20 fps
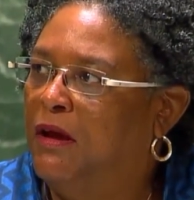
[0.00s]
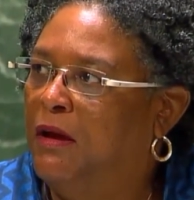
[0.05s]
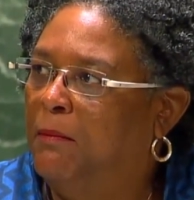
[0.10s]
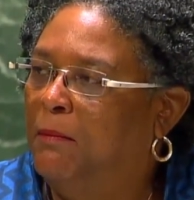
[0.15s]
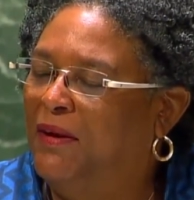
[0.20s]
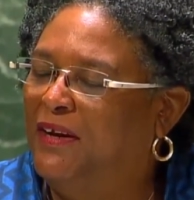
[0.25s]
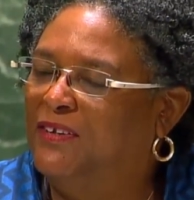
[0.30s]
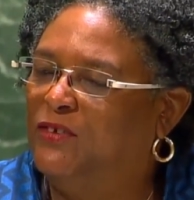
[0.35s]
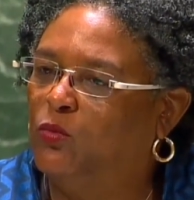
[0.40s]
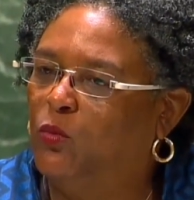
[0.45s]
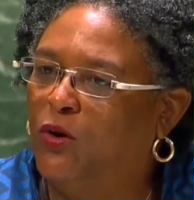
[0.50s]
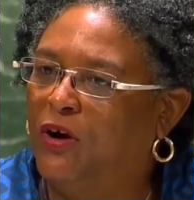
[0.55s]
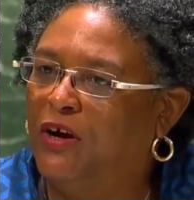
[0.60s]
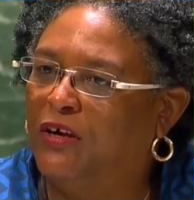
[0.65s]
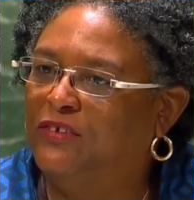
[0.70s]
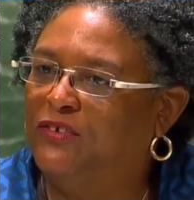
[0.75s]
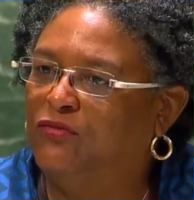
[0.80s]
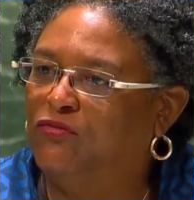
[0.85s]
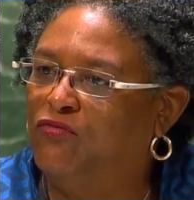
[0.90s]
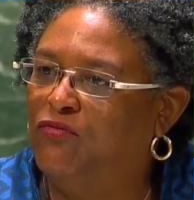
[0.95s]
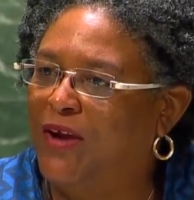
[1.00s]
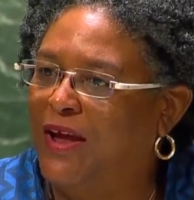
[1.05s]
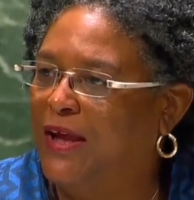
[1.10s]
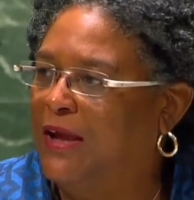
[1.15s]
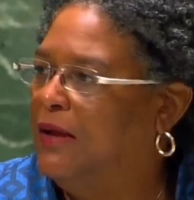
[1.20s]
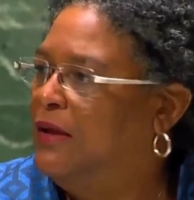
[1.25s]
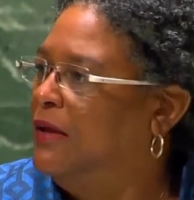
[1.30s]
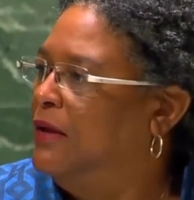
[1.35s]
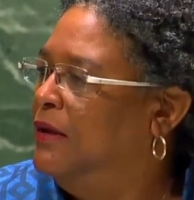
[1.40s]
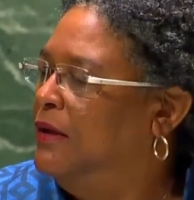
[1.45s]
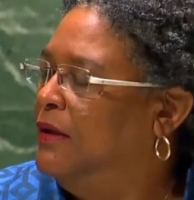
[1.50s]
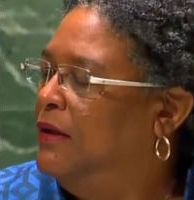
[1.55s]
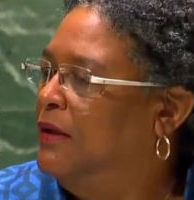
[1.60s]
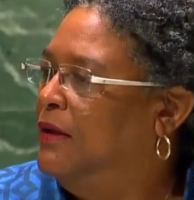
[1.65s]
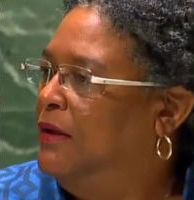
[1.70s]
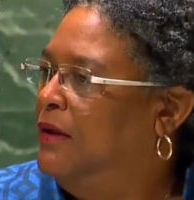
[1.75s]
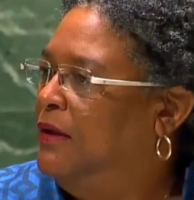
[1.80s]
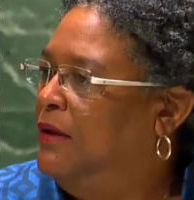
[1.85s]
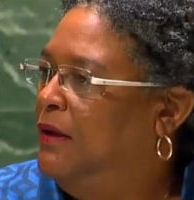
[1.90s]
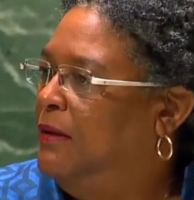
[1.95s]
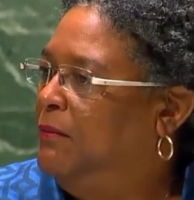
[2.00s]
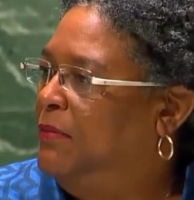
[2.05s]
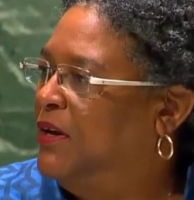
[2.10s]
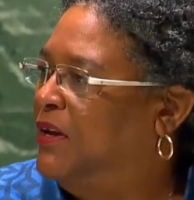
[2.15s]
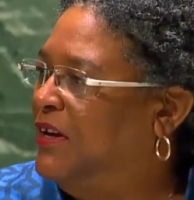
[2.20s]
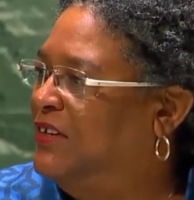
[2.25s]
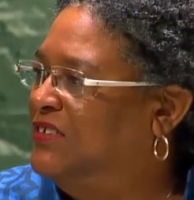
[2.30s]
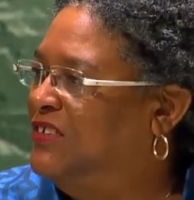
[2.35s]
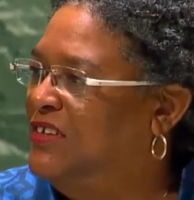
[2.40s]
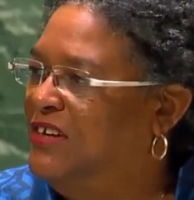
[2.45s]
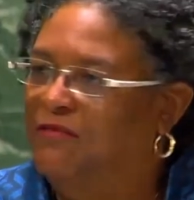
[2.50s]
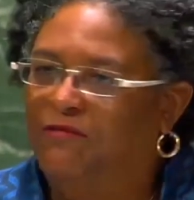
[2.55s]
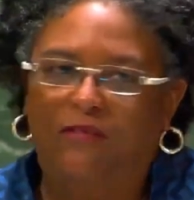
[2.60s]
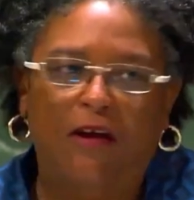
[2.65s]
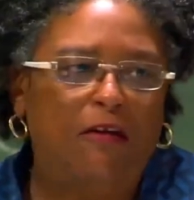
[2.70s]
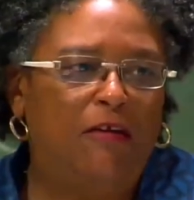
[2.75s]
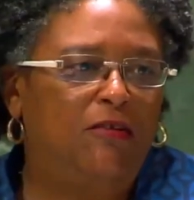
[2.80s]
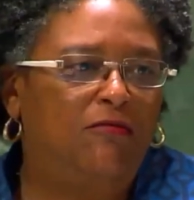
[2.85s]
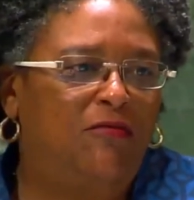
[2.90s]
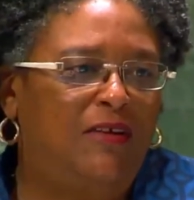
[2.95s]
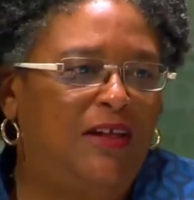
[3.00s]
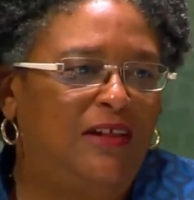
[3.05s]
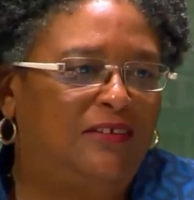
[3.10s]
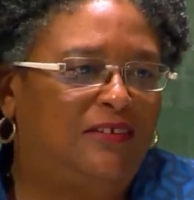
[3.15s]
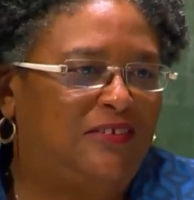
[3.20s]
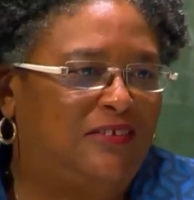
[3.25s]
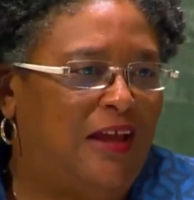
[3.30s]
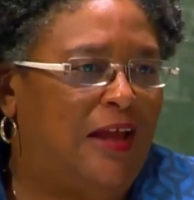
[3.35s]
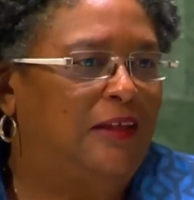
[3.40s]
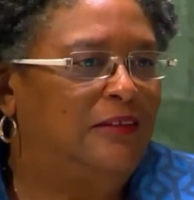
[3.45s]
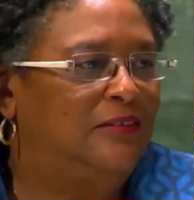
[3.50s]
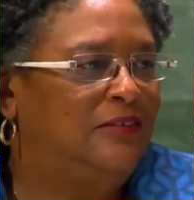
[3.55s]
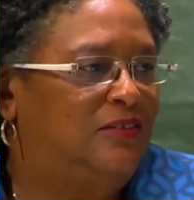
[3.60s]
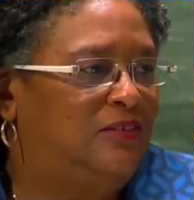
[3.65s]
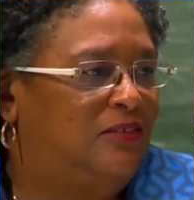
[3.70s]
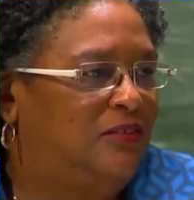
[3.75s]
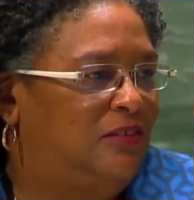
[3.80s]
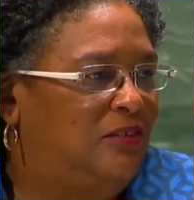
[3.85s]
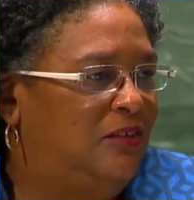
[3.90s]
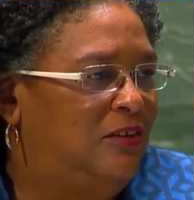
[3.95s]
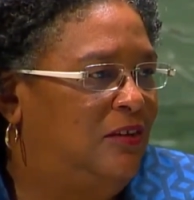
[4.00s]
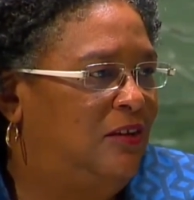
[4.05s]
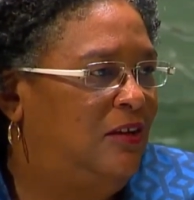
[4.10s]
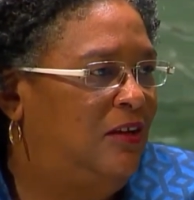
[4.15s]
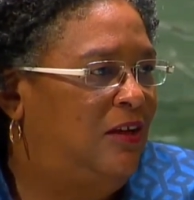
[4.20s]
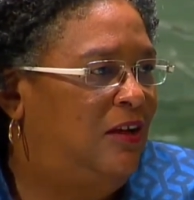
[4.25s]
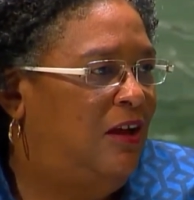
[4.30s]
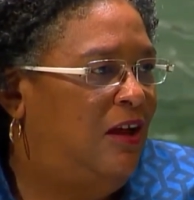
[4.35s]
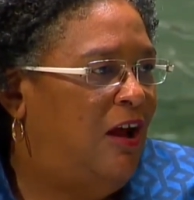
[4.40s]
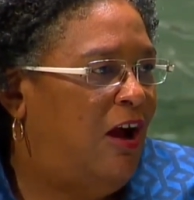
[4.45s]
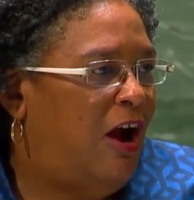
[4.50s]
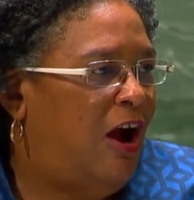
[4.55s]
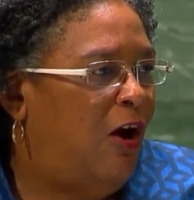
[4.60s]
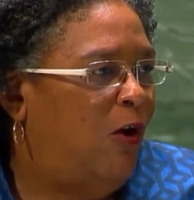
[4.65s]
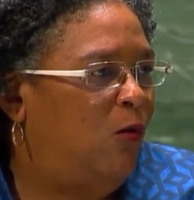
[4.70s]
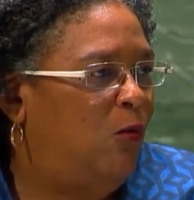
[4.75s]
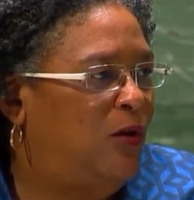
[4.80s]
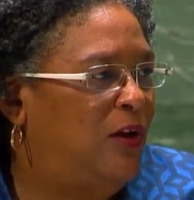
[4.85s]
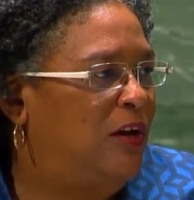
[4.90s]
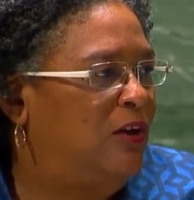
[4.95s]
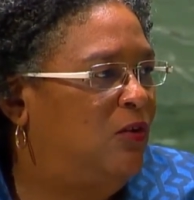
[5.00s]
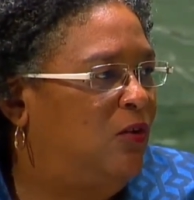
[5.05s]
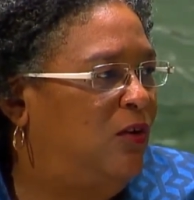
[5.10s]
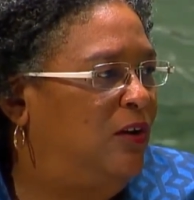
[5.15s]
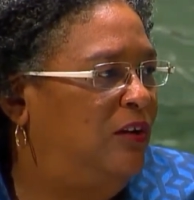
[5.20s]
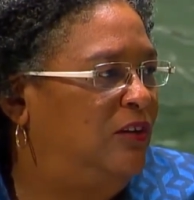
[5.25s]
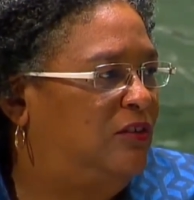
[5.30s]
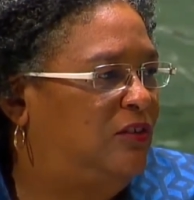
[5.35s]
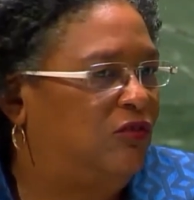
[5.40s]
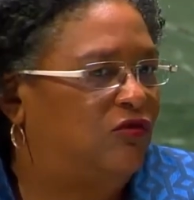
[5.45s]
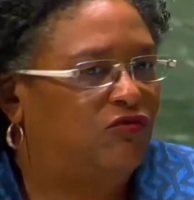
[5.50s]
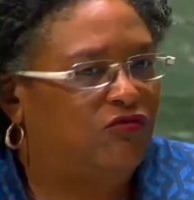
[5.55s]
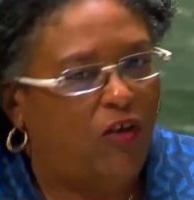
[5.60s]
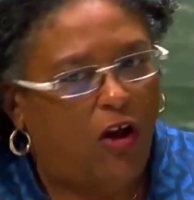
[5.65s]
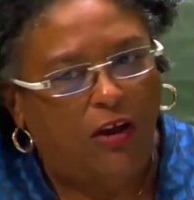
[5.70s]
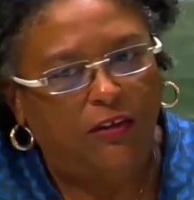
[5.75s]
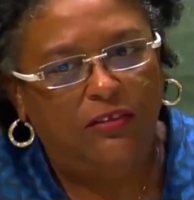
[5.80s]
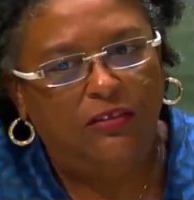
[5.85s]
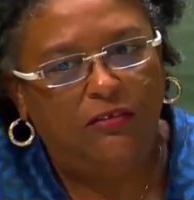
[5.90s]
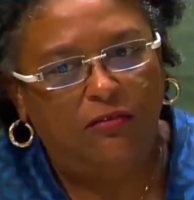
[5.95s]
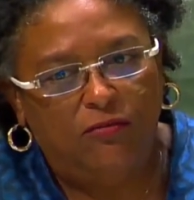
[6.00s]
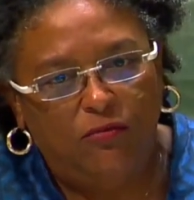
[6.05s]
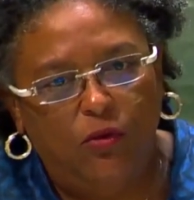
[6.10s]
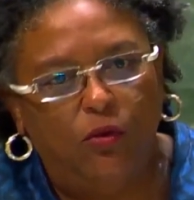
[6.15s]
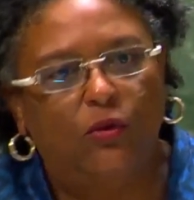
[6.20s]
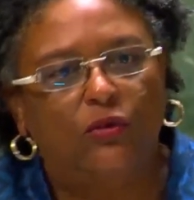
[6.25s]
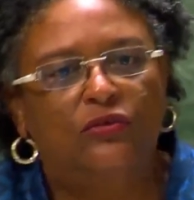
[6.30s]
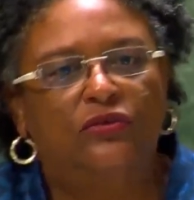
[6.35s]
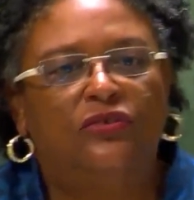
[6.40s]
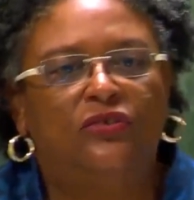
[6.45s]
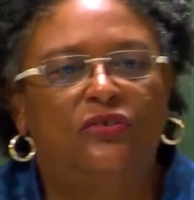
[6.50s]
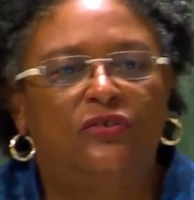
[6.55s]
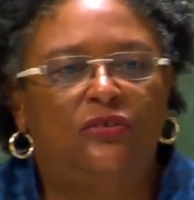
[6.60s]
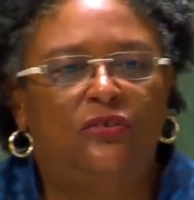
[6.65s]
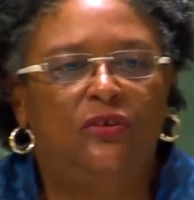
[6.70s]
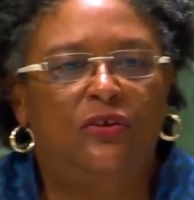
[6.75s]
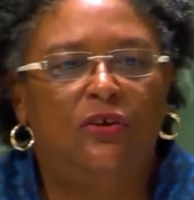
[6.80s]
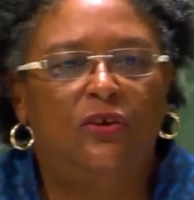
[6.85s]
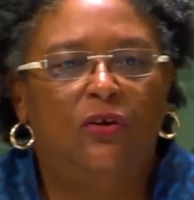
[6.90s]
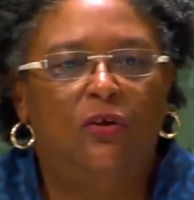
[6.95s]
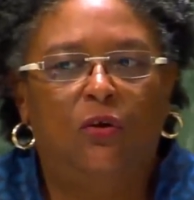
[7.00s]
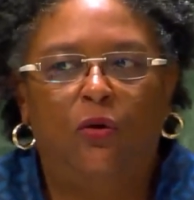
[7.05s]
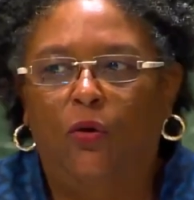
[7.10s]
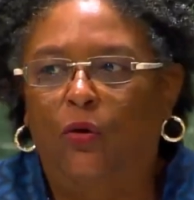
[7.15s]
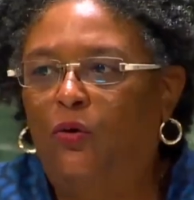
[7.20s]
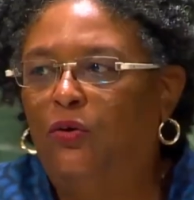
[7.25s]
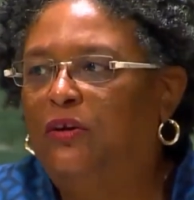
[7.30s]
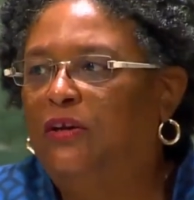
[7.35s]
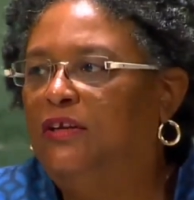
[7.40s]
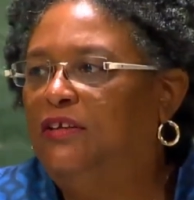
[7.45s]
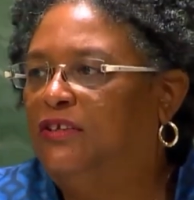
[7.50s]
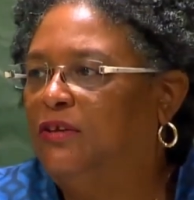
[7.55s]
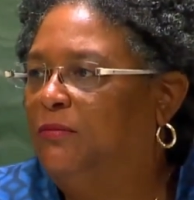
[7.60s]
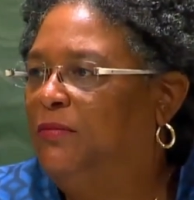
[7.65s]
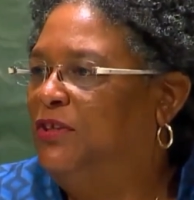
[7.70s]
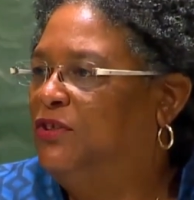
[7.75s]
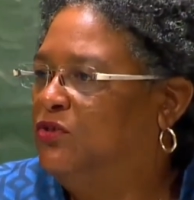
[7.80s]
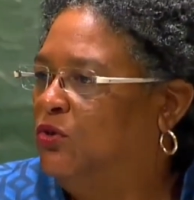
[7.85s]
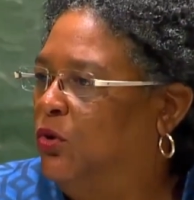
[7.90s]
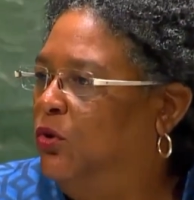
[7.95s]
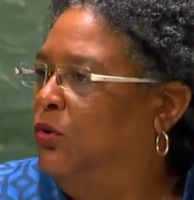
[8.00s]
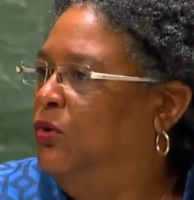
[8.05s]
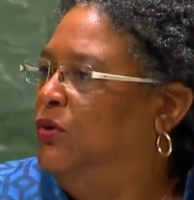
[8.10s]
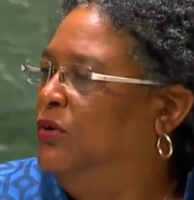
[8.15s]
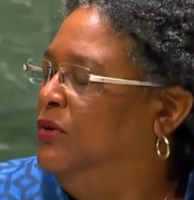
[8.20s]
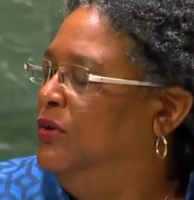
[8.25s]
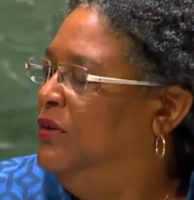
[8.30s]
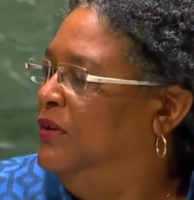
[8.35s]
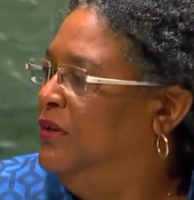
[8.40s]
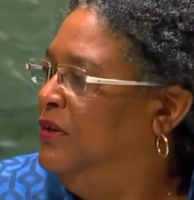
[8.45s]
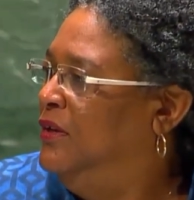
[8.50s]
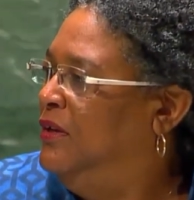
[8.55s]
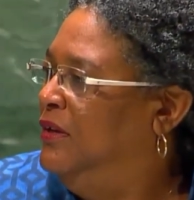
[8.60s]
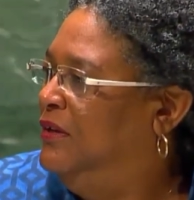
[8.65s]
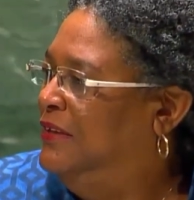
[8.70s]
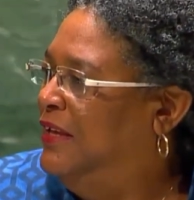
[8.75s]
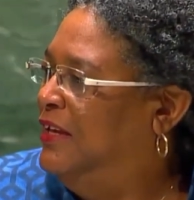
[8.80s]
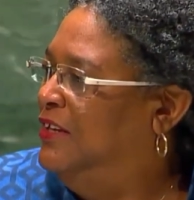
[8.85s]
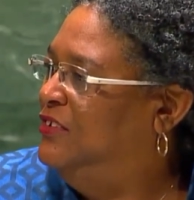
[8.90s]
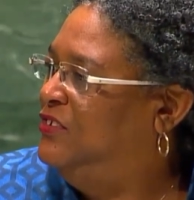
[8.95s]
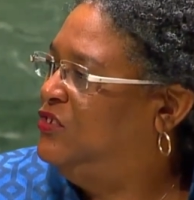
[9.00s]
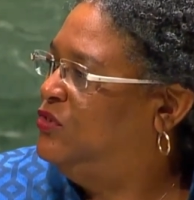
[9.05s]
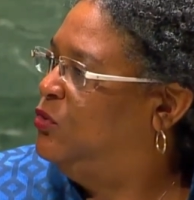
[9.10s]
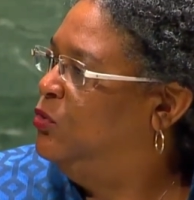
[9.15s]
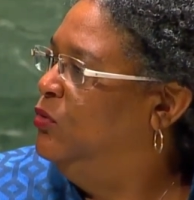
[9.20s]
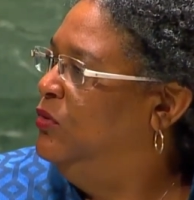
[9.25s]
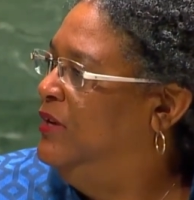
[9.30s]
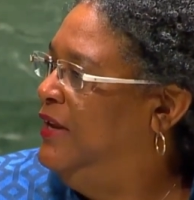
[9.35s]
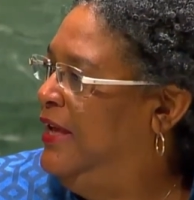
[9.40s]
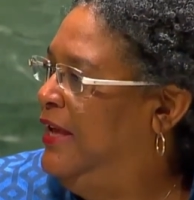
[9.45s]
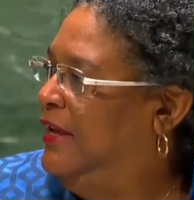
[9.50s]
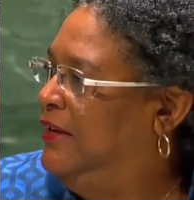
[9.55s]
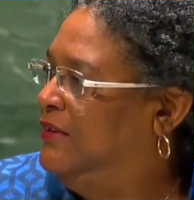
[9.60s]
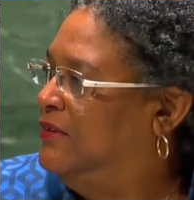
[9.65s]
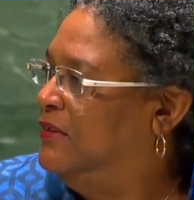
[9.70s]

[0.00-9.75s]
But his words ring because in a very real sense, are we going to trod the roads only to be told that it's too late?